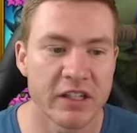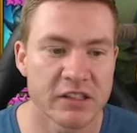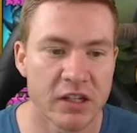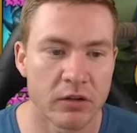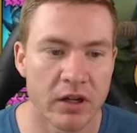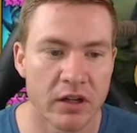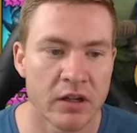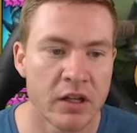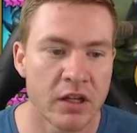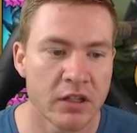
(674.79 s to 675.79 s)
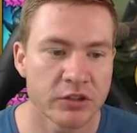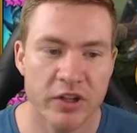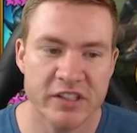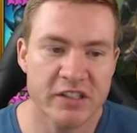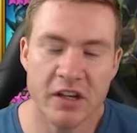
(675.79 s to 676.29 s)
So uh,
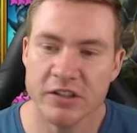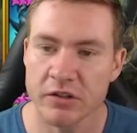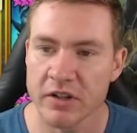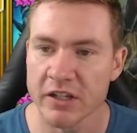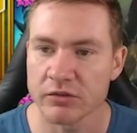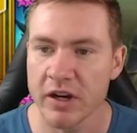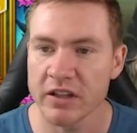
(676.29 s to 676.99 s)
Drex is also nice, right?